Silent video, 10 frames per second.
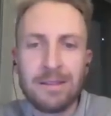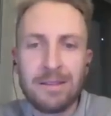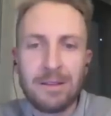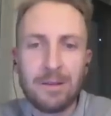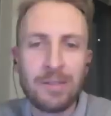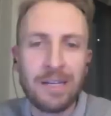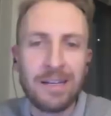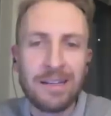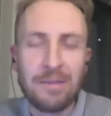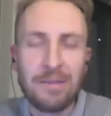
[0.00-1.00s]
Luton.
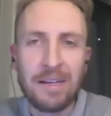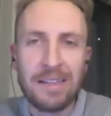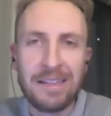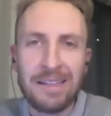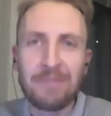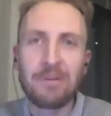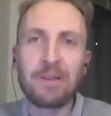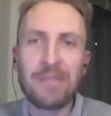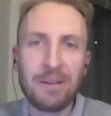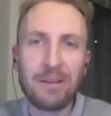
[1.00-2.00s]
You make it when you
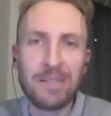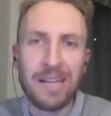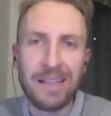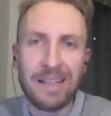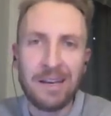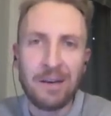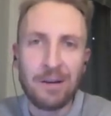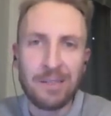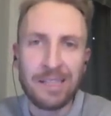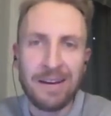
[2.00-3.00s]
say Luton, I think
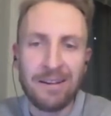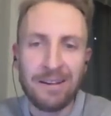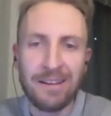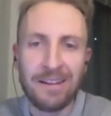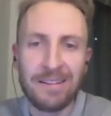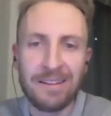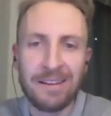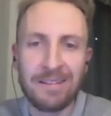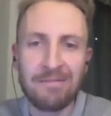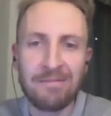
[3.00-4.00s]
Joost Luiten,
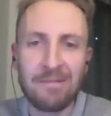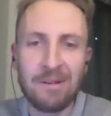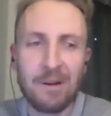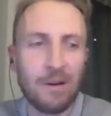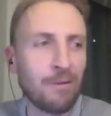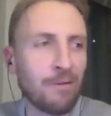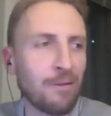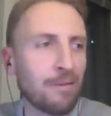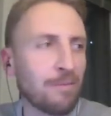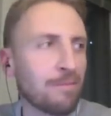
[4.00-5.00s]
the golfer
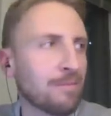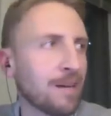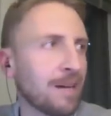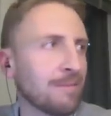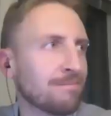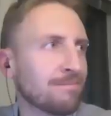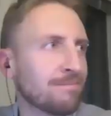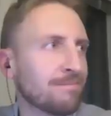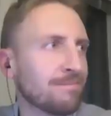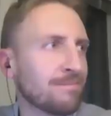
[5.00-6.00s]
from
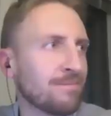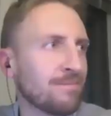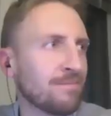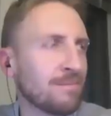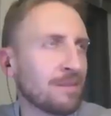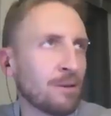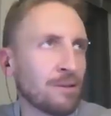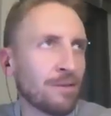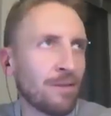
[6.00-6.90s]
where is he from?